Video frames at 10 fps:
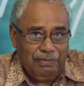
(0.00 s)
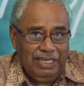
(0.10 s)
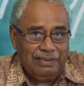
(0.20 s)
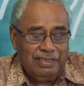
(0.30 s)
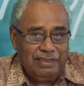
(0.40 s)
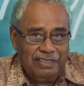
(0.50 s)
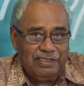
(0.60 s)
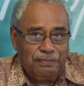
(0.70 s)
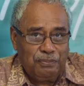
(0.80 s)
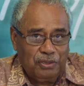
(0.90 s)
guessing that
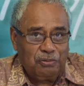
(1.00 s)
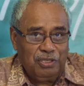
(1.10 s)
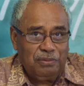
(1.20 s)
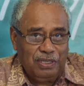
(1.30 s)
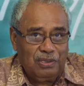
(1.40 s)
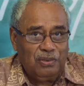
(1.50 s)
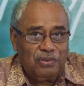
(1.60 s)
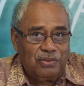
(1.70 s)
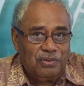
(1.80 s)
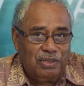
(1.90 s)
support will be
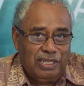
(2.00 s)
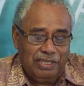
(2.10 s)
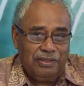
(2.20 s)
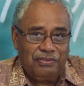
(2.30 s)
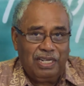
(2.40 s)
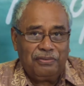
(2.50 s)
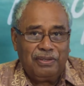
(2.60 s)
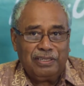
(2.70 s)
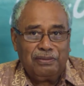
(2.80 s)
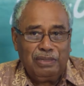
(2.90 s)
close to another
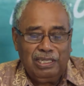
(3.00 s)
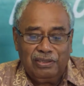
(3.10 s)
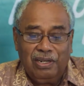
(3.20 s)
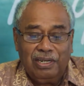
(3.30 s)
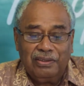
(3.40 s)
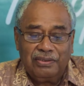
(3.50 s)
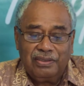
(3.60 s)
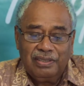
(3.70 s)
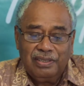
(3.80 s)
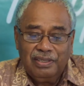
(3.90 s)
$500 million
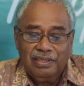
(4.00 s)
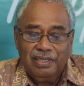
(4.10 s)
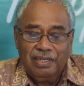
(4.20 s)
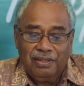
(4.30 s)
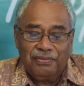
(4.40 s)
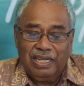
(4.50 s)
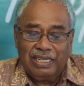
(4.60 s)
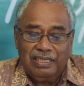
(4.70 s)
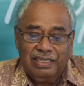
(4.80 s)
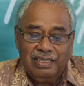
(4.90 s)
of
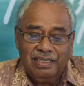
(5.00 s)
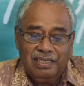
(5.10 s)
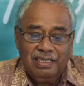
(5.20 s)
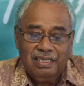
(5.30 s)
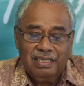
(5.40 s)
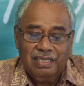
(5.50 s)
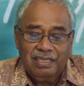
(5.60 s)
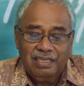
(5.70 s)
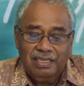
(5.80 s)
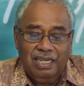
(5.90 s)
guarantee.
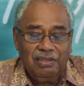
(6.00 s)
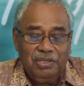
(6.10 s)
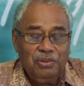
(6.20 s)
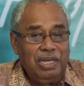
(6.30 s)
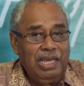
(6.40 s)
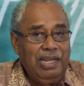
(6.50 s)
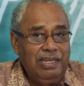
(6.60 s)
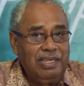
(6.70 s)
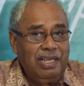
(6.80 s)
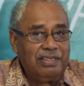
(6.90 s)
Now, you add
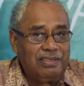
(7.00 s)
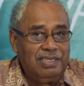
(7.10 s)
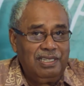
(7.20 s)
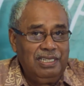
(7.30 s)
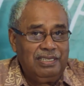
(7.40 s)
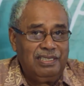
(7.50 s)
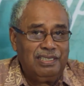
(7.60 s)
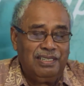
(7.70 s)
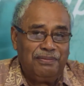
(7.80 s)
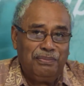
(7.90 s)
the escalating
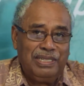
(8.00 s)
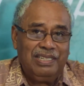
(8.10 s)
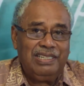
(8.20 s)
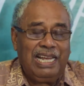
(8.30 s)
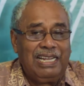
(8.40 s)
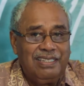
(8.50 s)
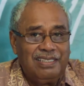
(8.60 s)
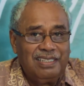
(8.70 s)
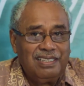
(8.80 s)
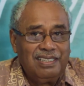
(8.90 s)
government debt
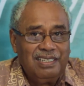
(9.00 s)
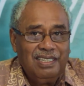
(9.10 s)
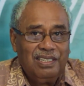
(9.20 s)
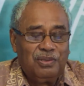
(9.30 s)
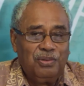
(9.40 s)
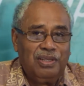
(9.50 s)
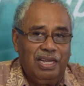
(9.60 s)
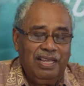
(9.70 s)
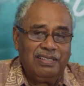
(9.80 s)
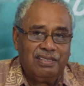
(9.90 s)
to the
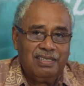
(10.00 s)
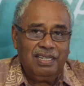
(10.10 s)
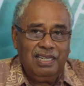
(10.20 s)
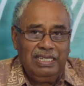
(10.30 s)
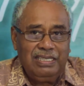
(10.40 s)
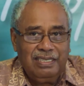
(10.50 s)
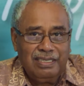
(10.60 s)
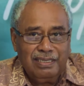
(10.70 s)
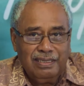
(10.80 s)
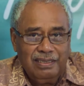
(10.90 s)
escalating